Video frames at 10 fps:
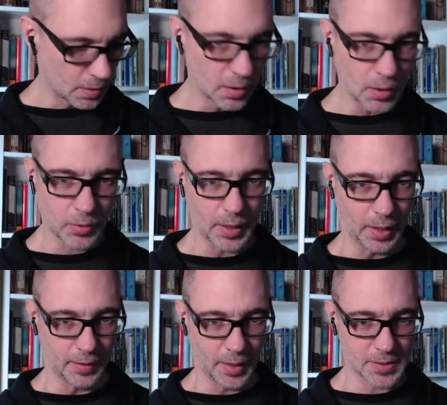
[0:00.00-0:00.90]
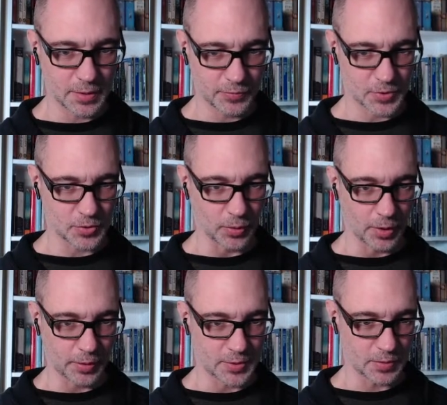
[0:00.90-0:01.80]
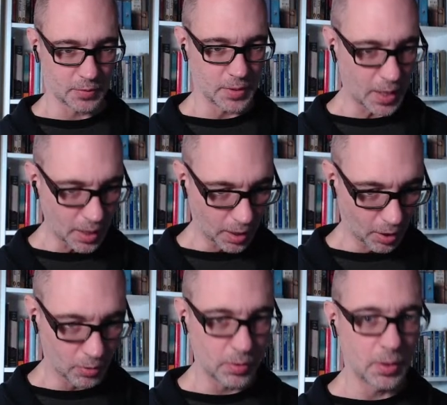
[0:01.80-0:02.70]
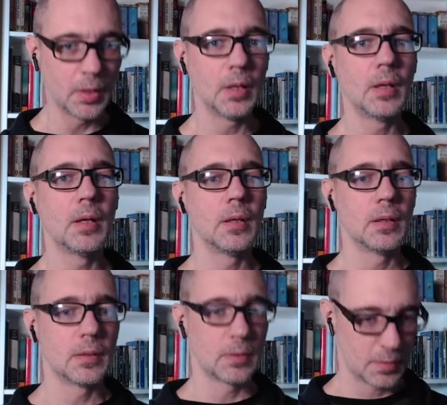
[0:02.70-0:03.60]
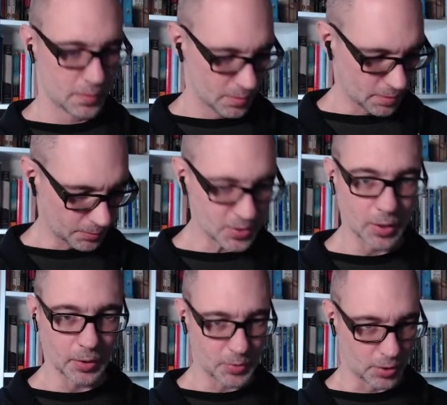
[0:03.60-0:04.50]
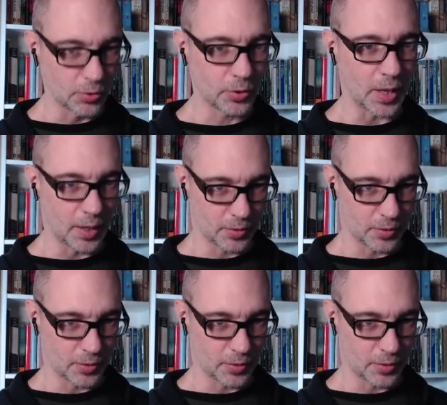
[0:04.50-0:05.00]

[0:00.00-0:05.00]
Okay, that's a different story. Okay, so now I'm gonna look at it.